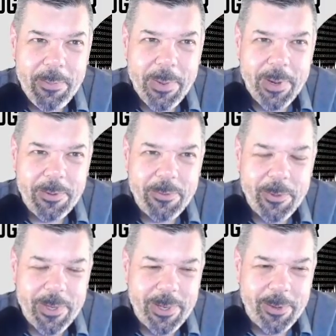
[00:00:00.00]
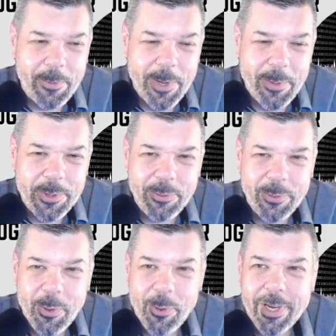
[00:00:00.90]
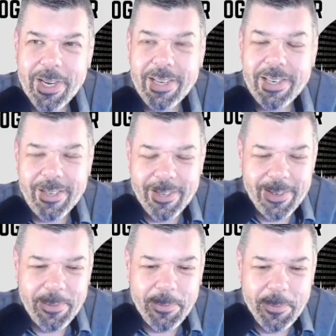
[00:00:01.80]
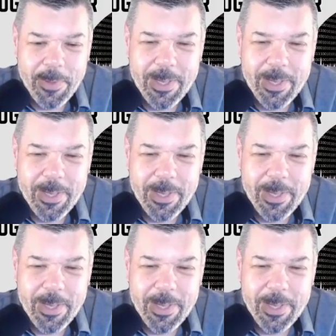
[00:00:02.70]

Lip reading: but we're able to record on